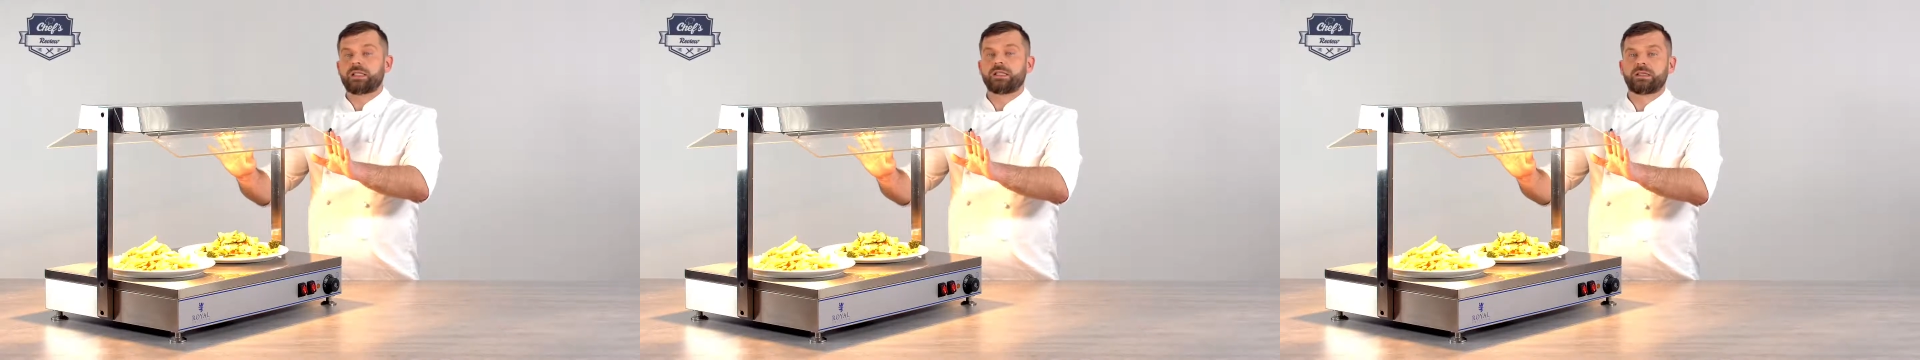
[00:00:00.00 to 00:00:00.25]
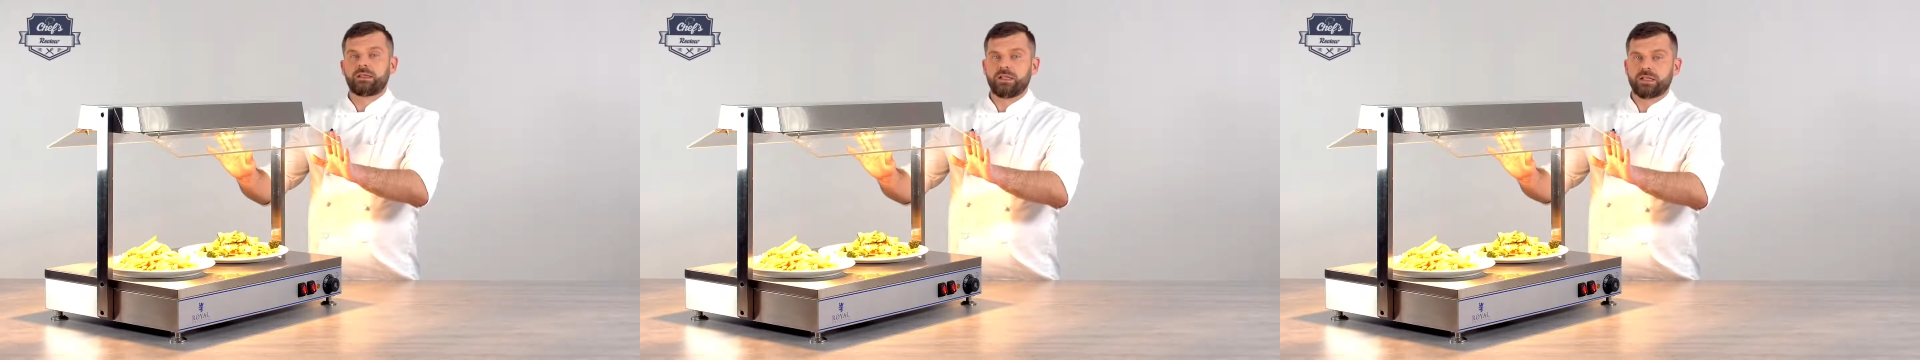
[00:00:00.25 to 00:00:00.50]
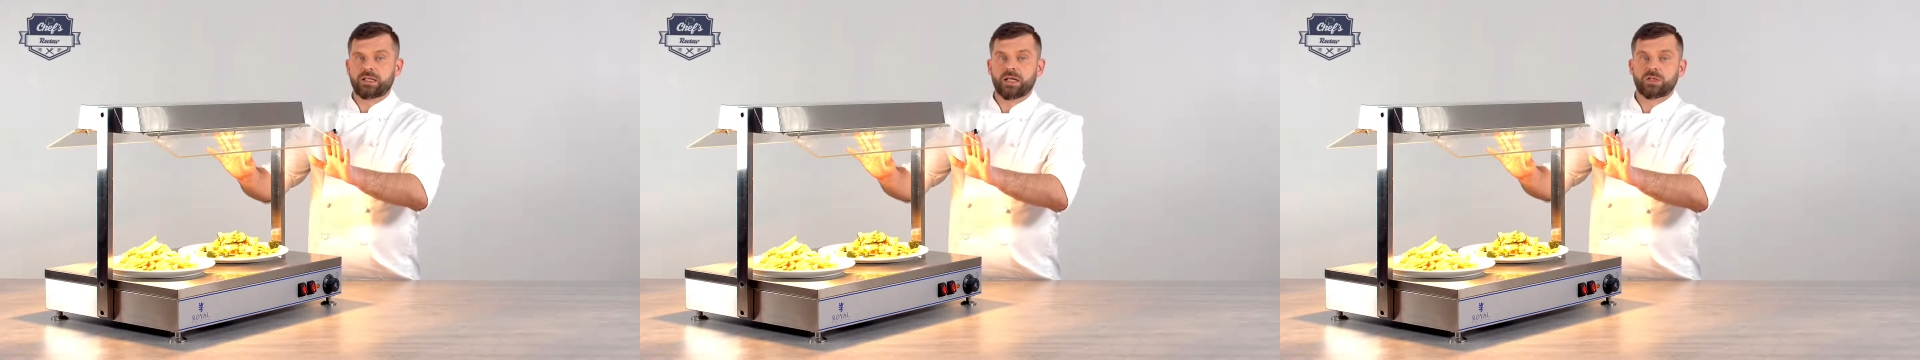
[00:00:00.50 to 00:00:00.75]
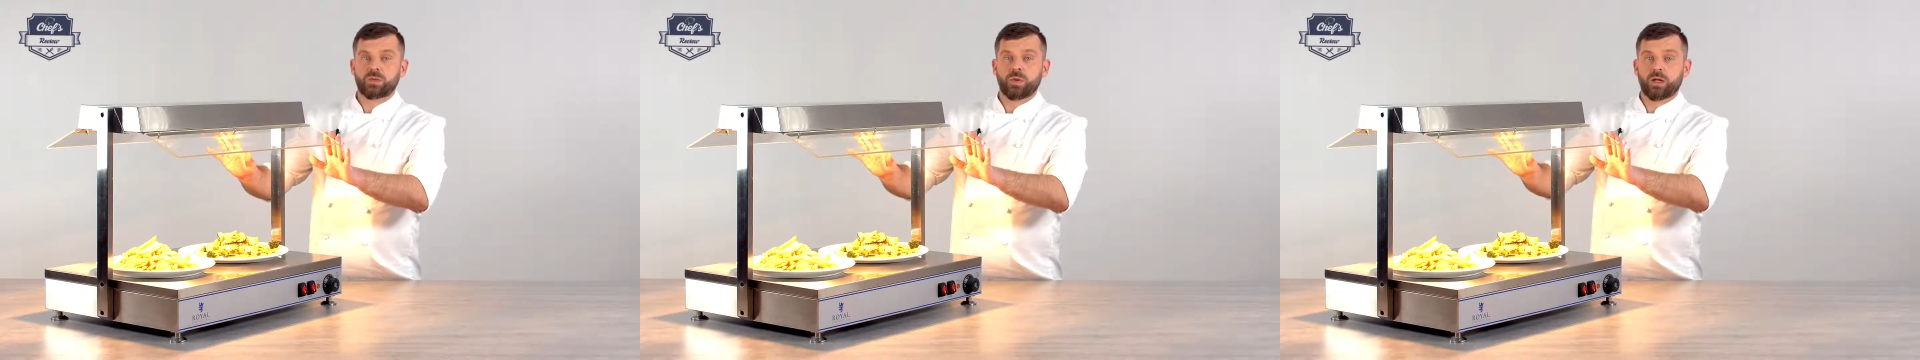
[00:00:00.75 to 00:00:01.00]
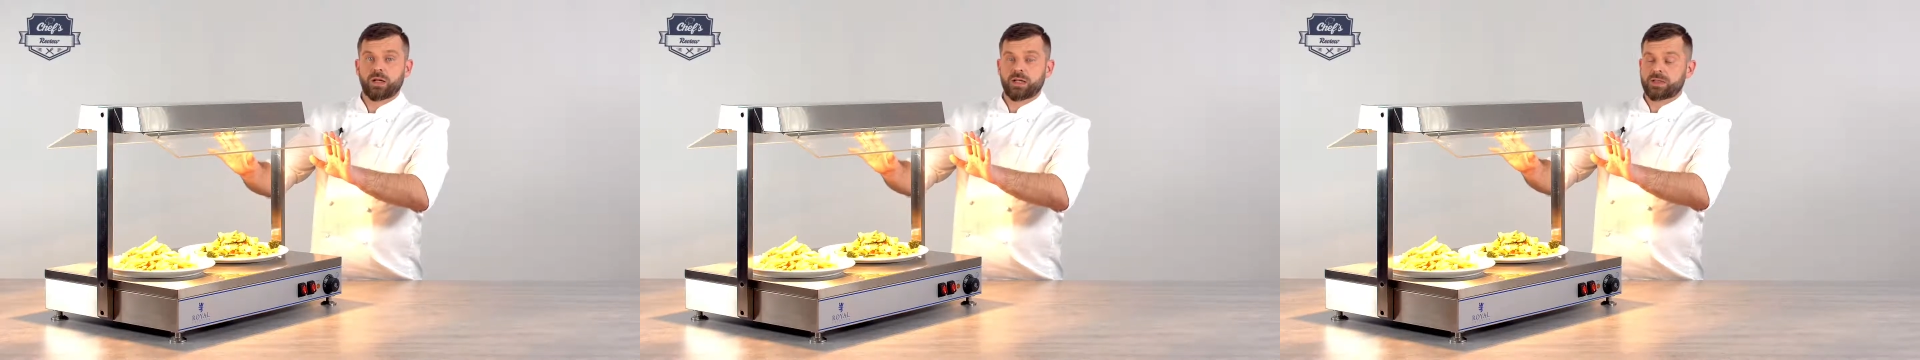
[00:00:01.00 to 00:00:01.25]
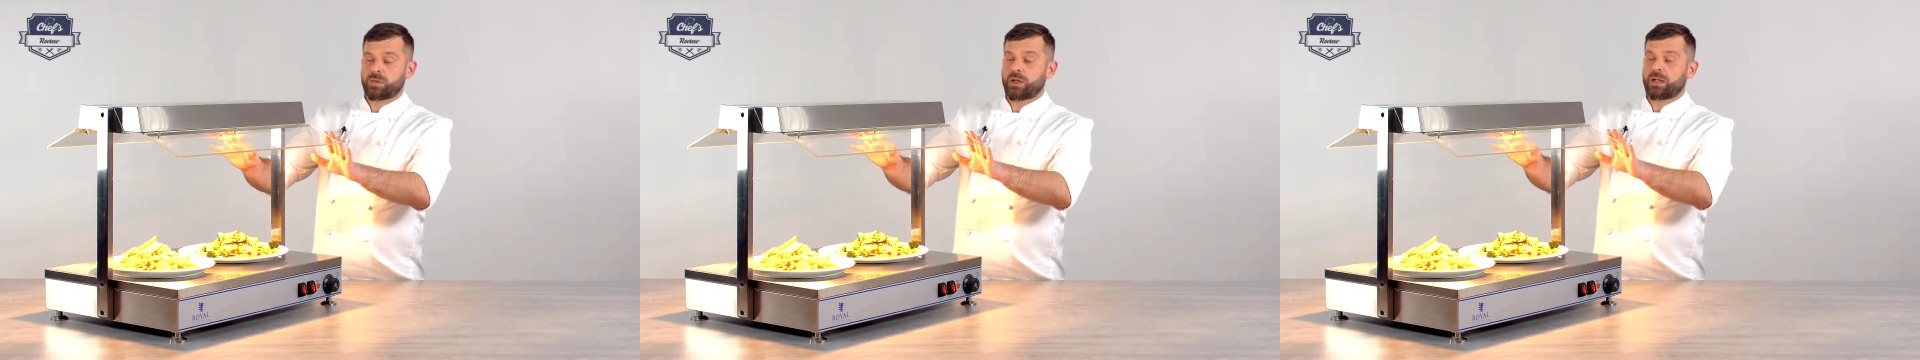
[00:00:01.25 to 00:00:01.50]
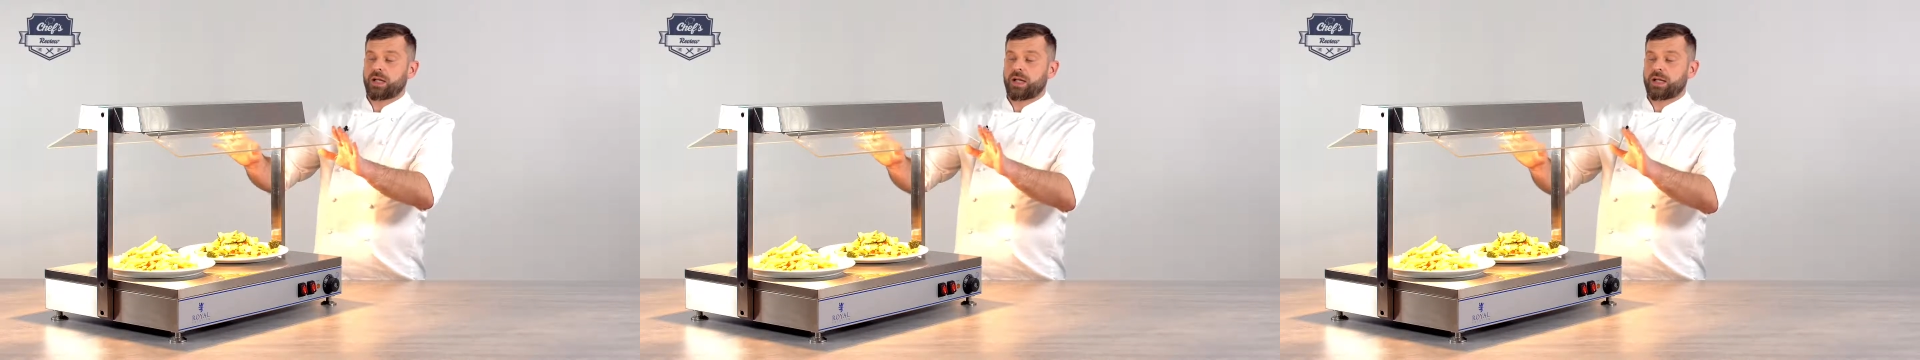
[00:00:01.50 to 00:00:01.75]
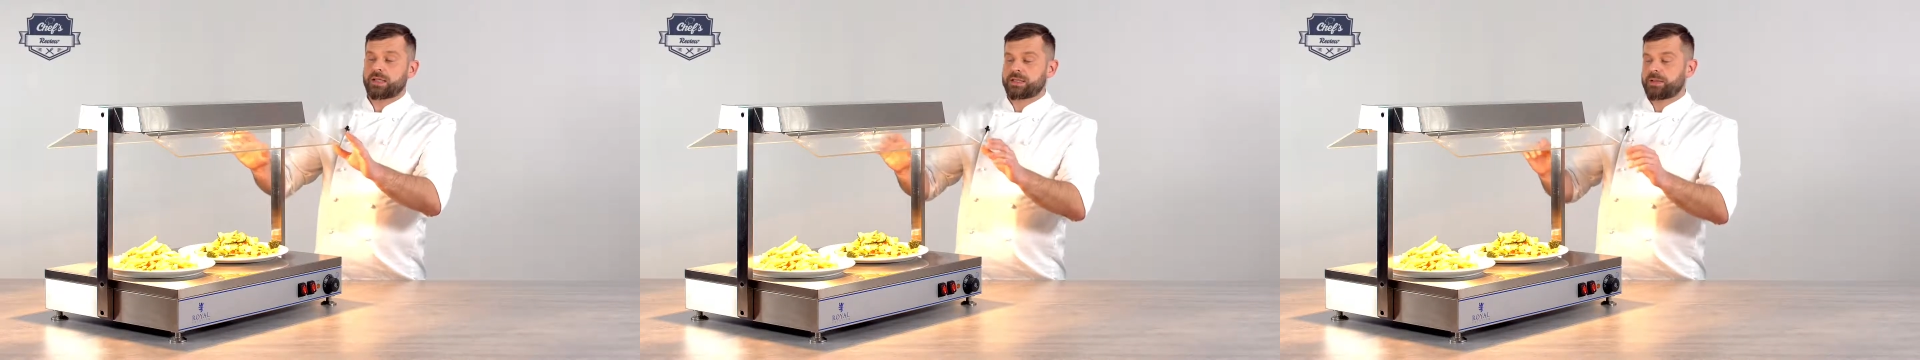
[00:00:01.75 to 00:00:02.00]
These sneeze guards work as well
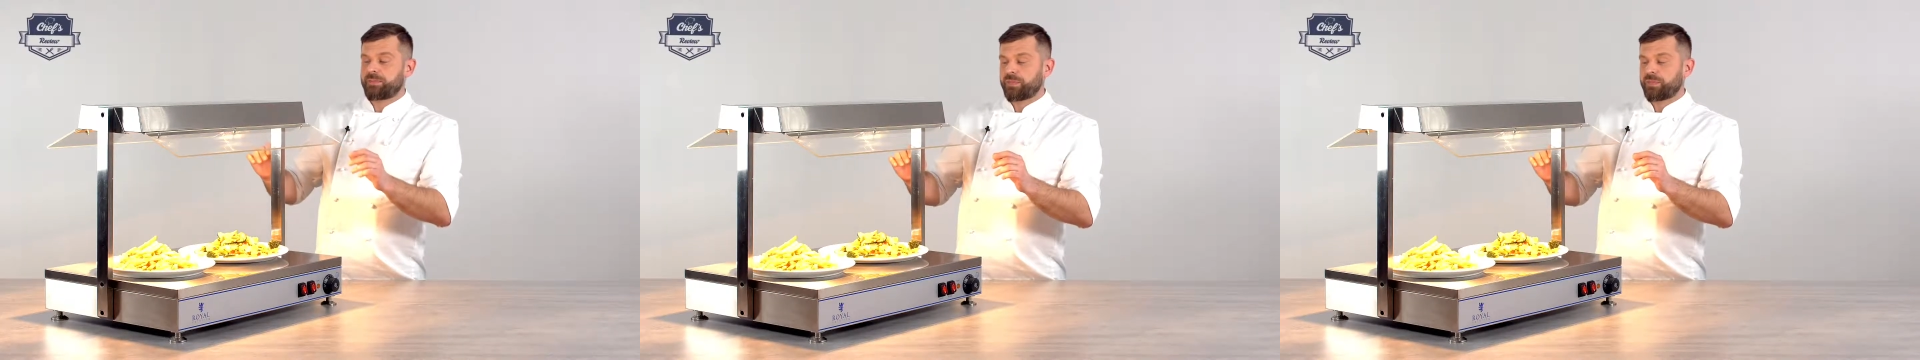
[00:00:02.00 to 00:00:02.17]
as